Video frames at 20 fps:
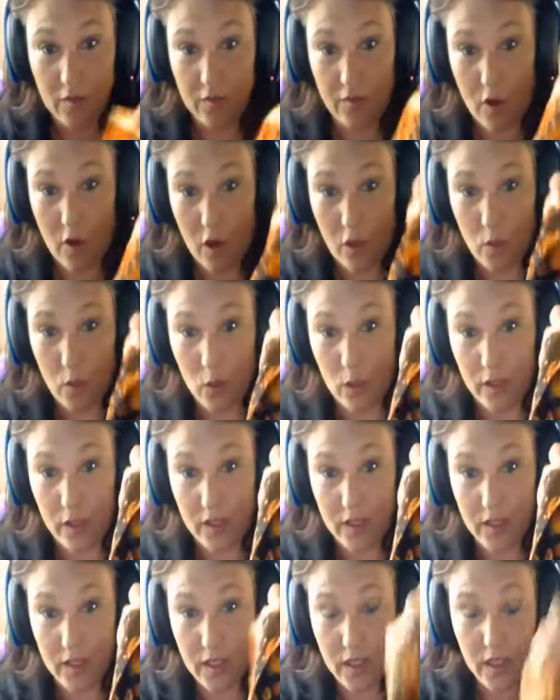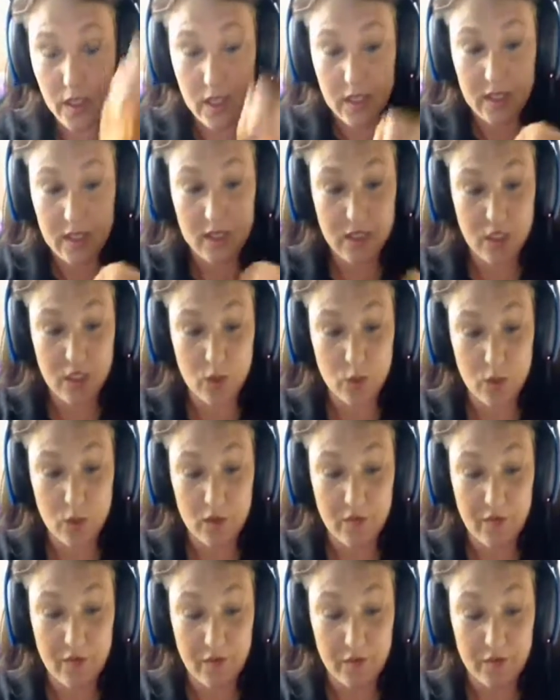fall one. This is one
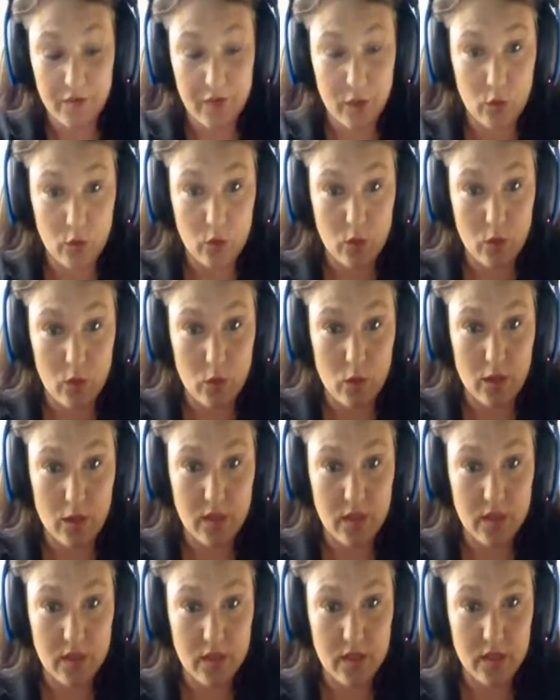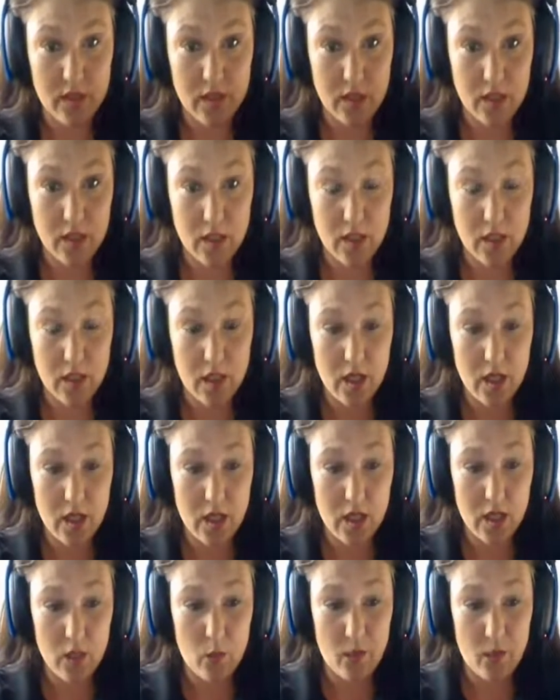of our Velcro ones.
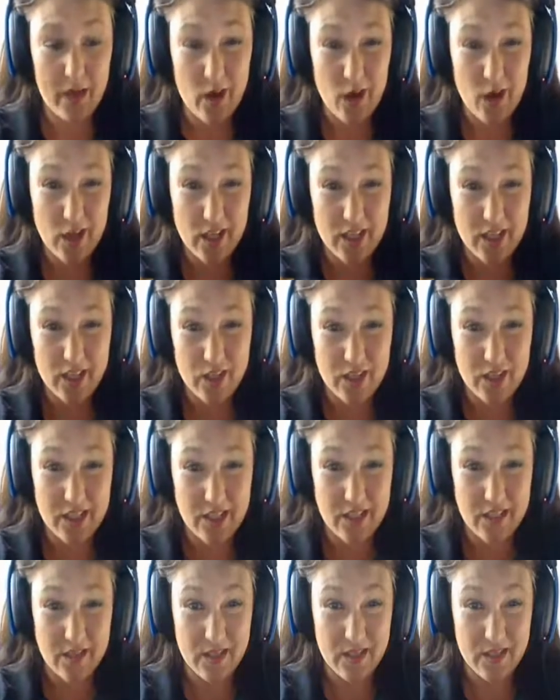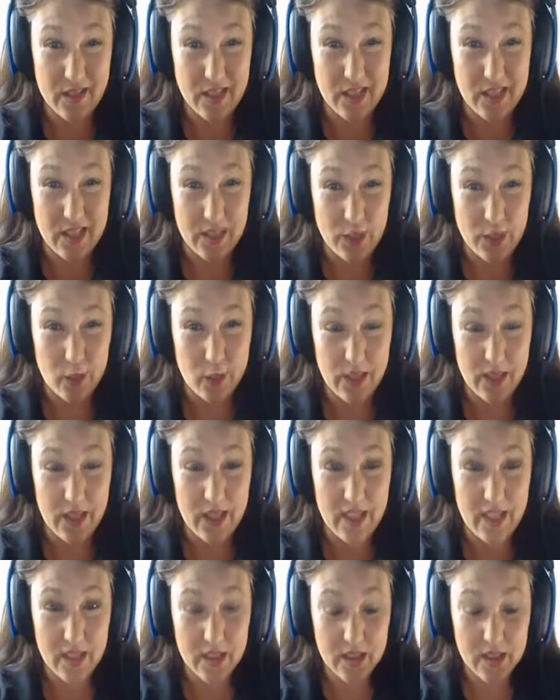Uh, we are going to start discontinuing
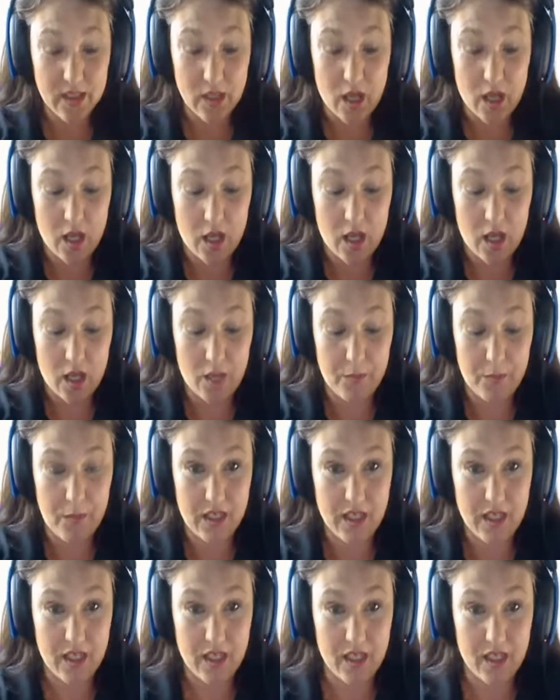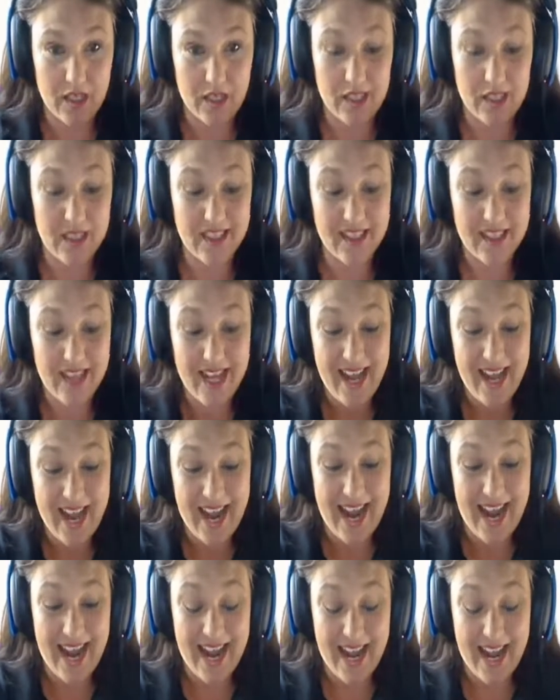these uh, because
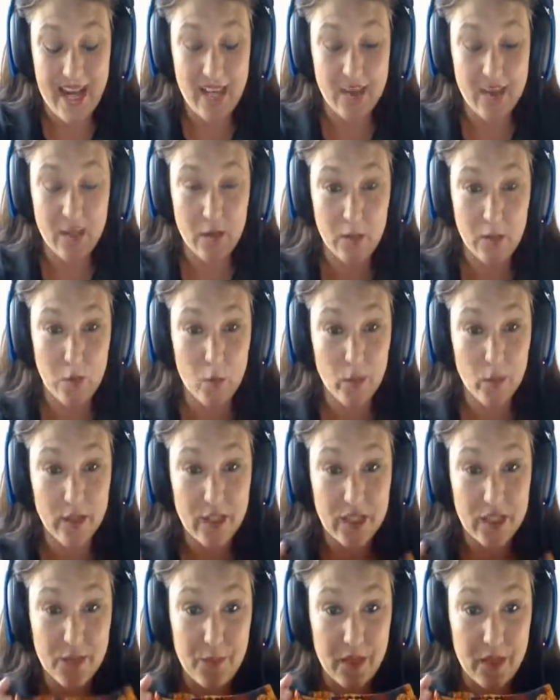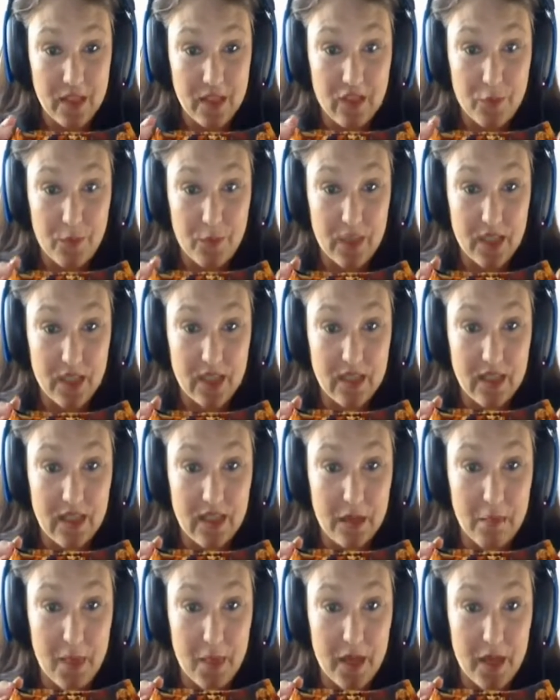A, they're more expensive because of
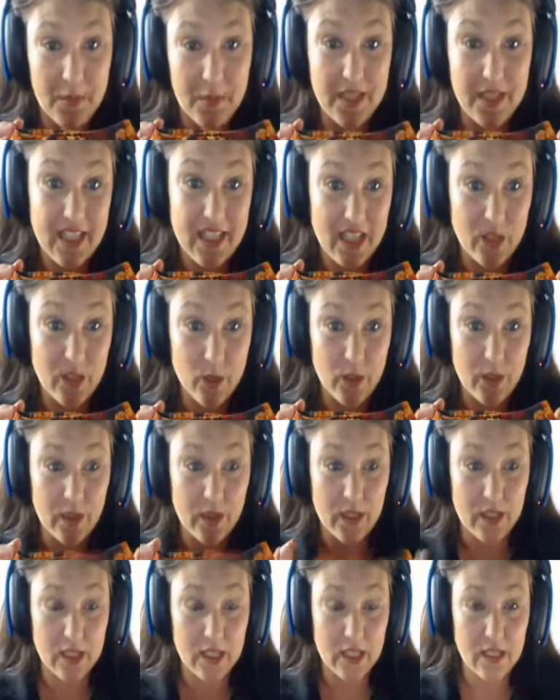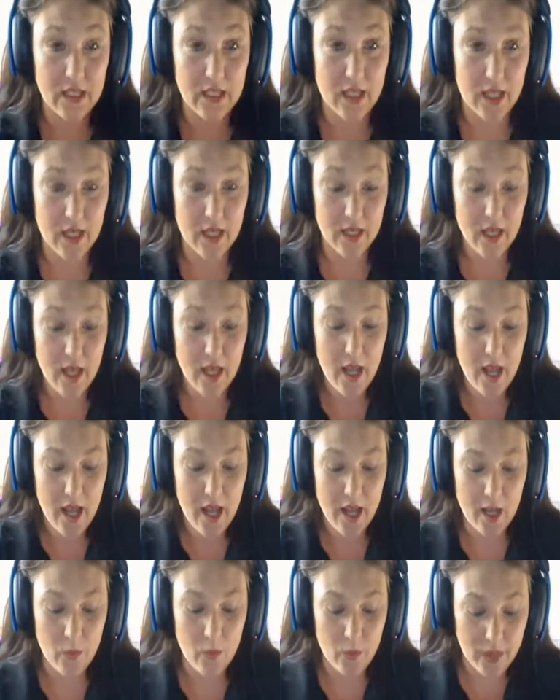the amount of material that they take.
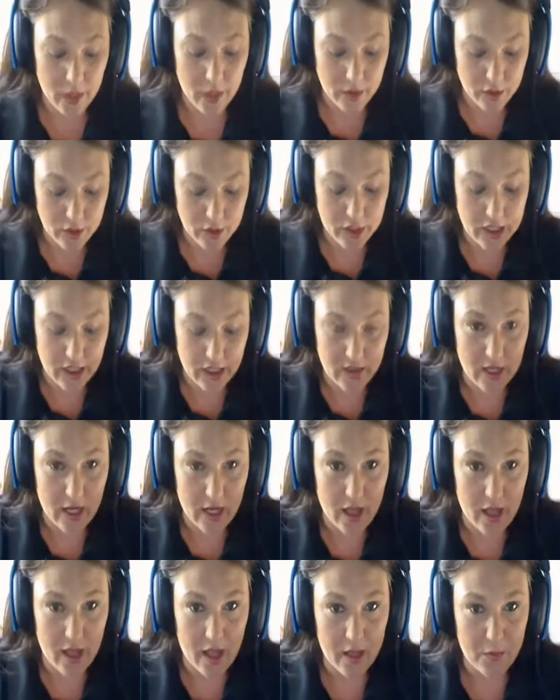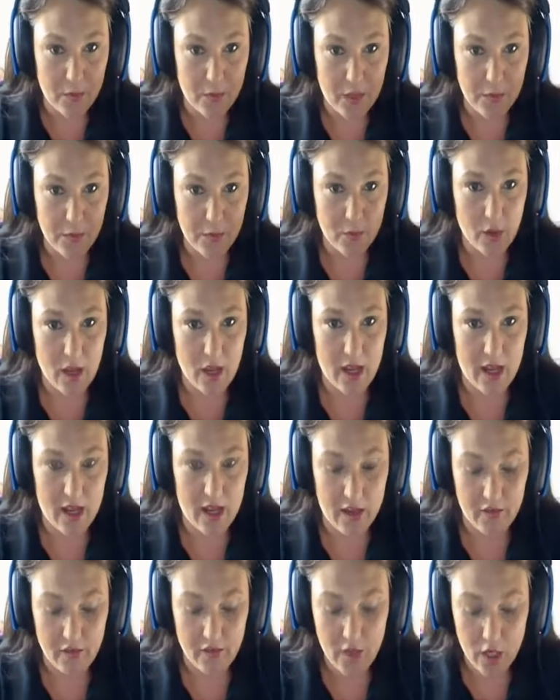And we understand that a lot of people
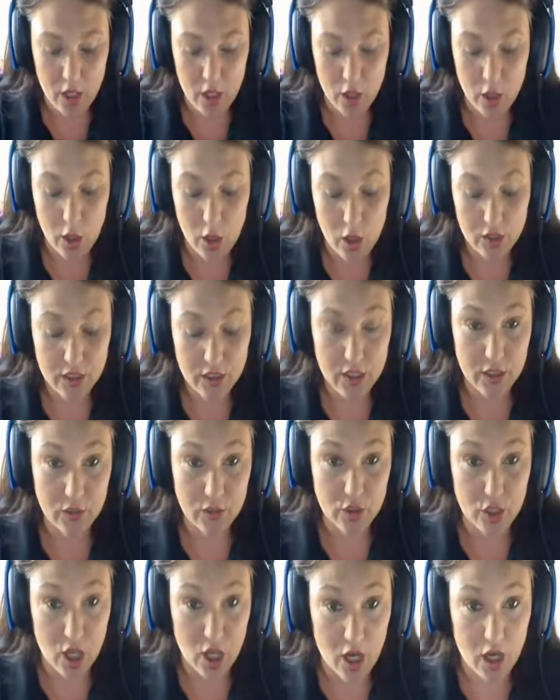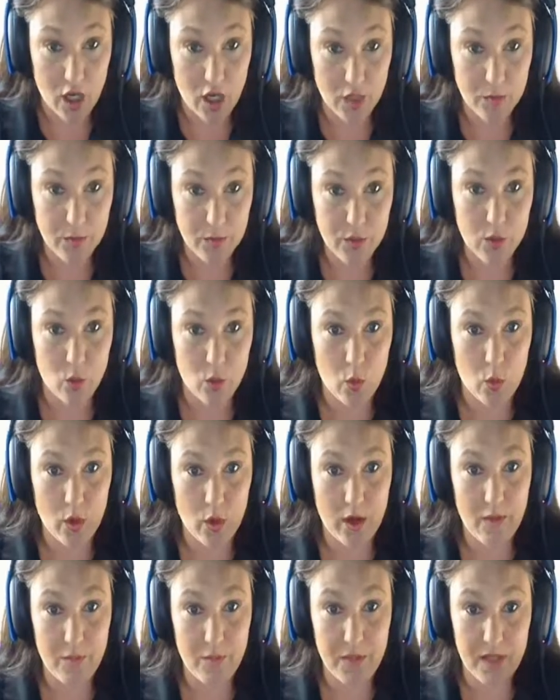have lost their jobs
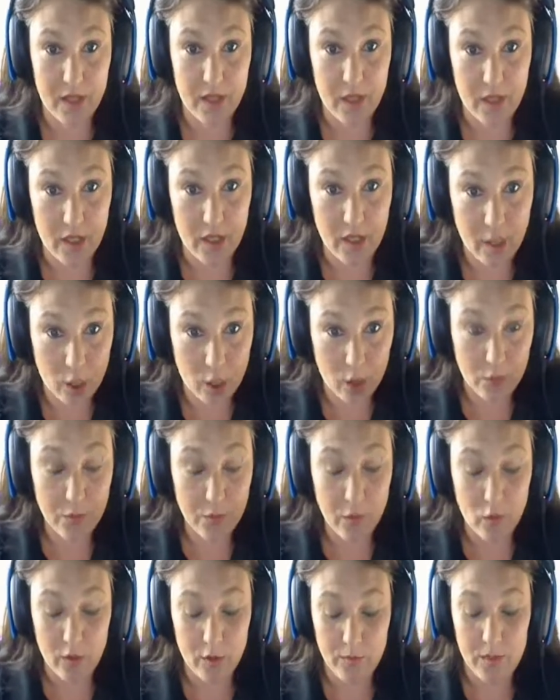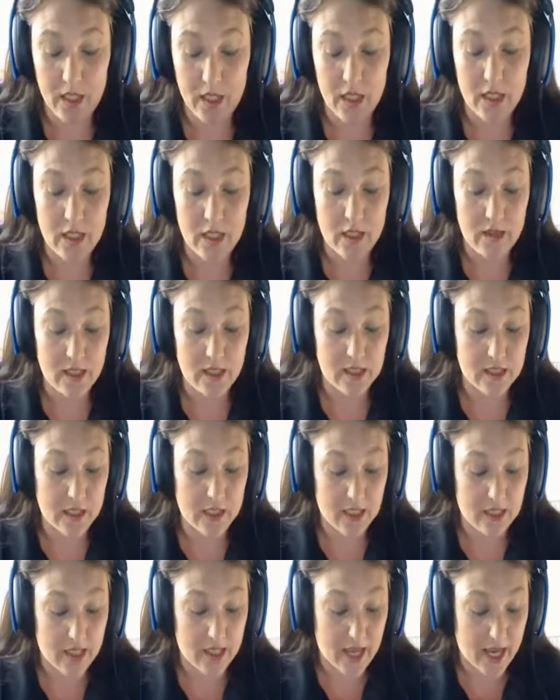or have been on, in unemployment and things
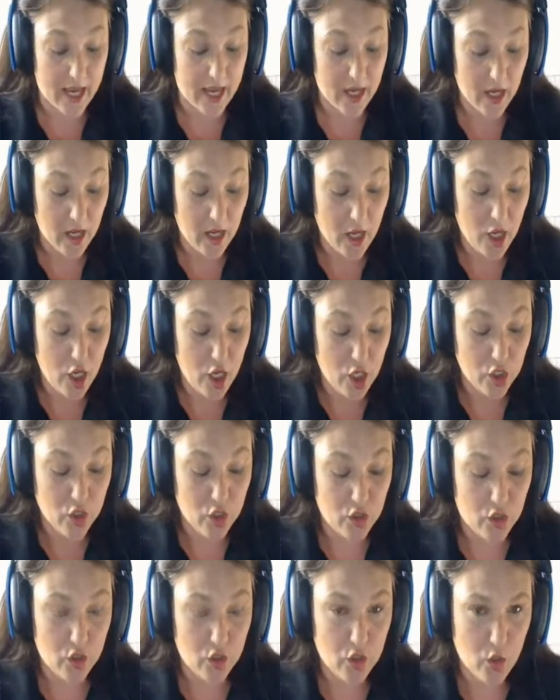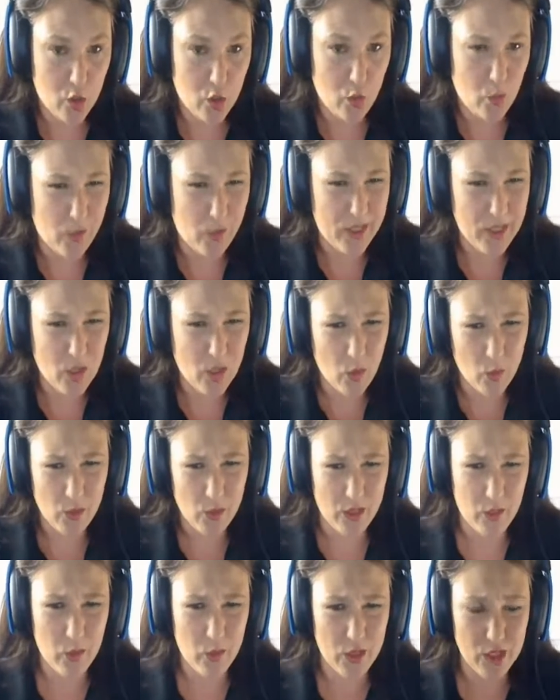like that. So we don't
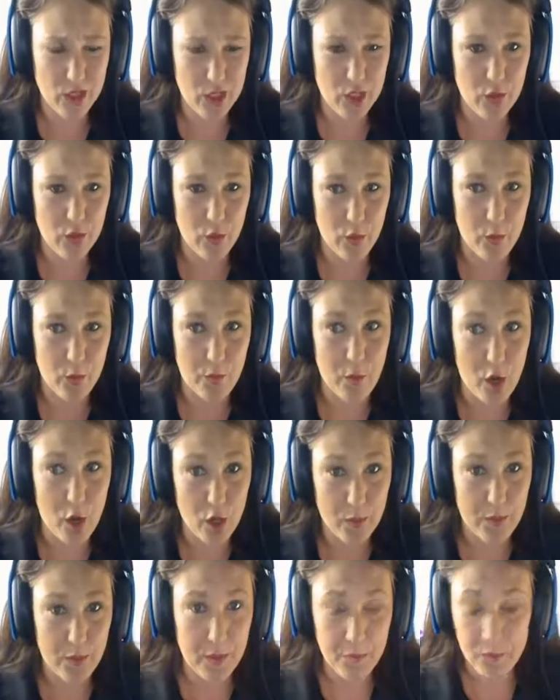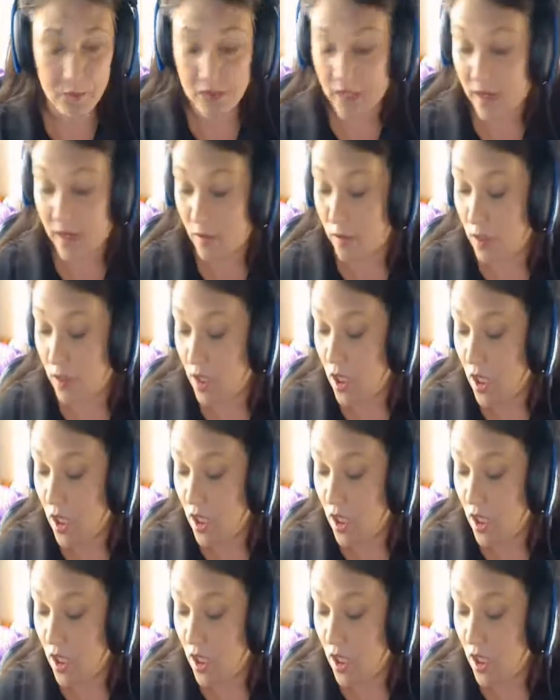really want to bog people down.